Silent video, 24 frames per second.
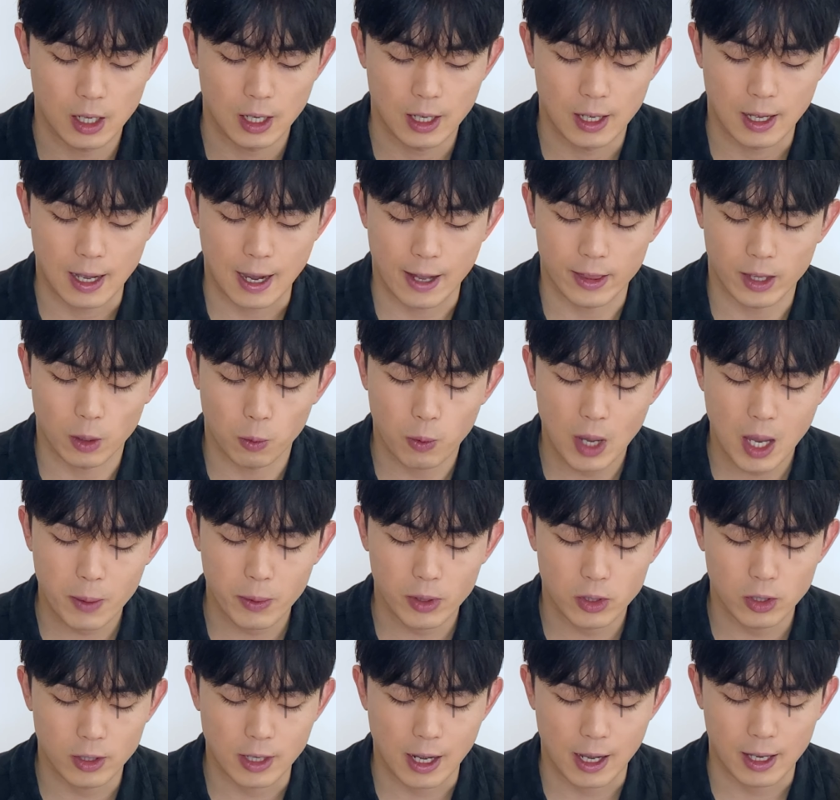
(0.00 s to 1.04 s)
And the way we
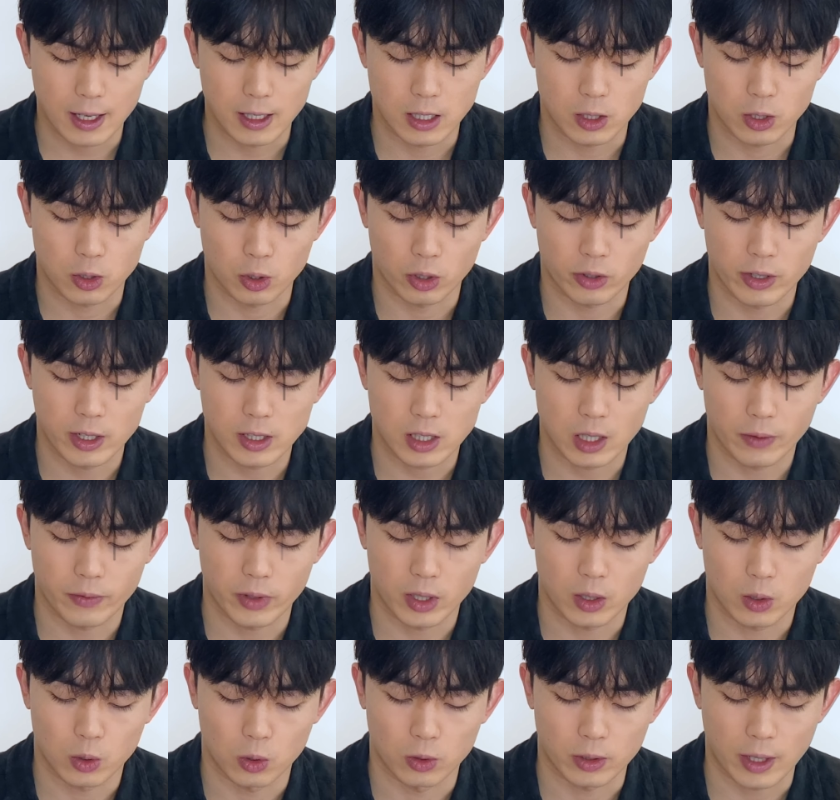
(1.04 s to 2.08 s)
do that is drawing something
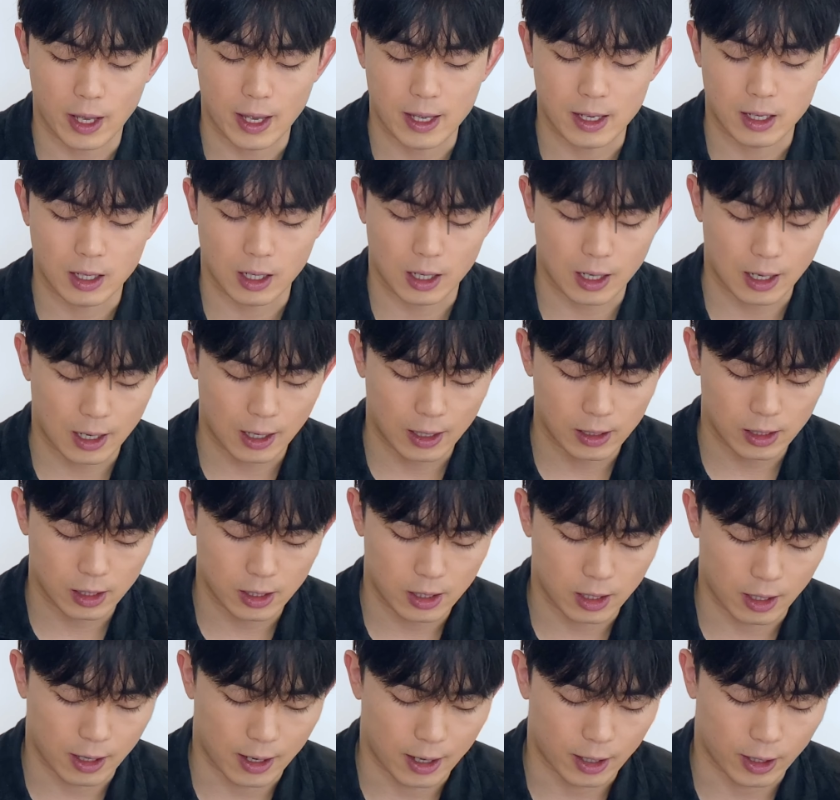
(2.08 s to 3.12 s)
called a cast
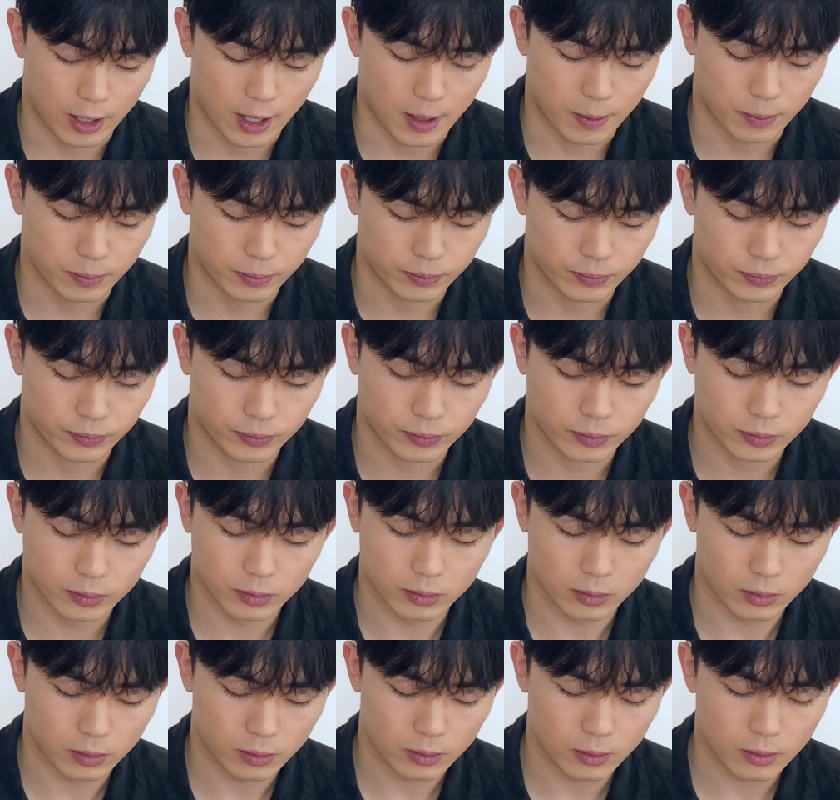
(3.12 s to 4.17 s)
diagram.
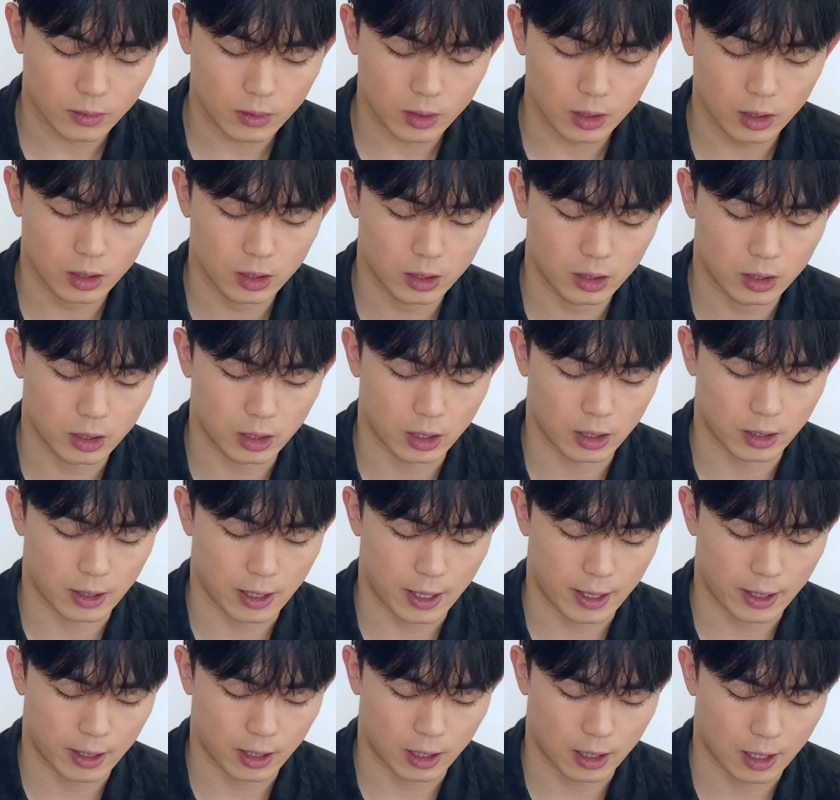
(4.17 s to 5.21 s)
So a
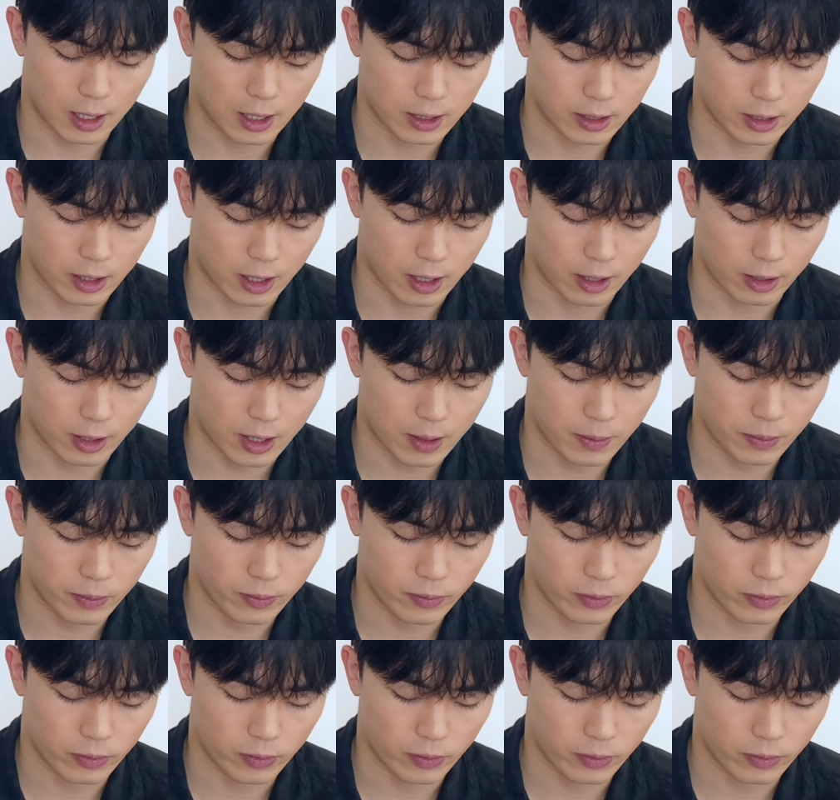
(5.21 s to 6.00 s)
cast diagram.